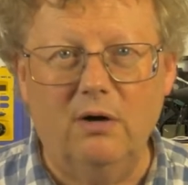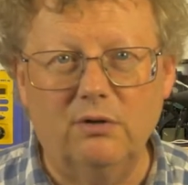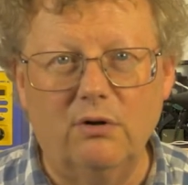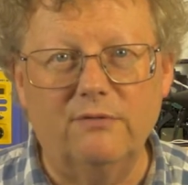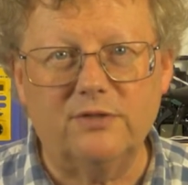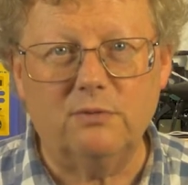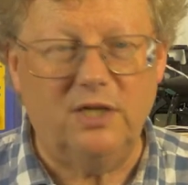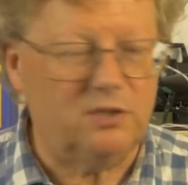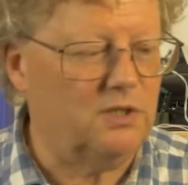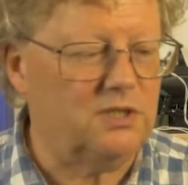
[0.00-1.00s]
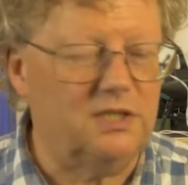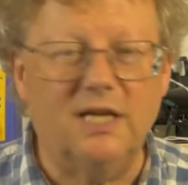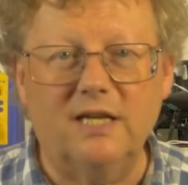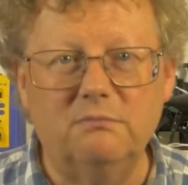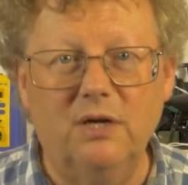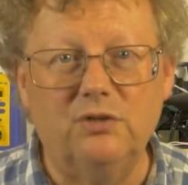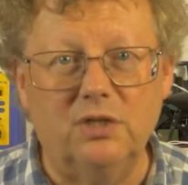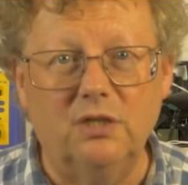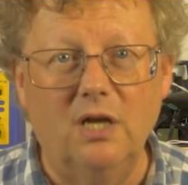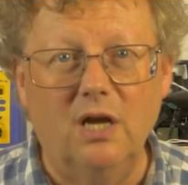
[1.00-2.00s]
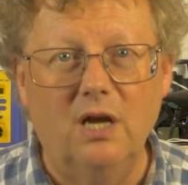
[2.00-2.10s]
on or off switch which detects motion